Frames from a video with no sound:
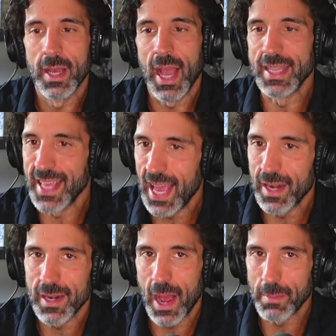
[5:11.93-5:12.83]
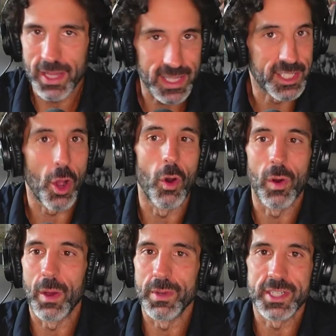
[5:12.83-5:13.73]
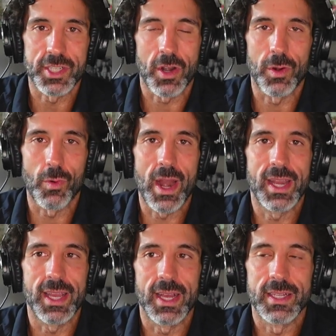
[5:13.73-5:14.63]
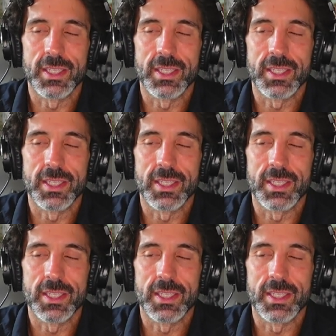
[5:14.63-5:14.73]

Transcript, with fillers: And then I'm like, let's go. And we just started writing it.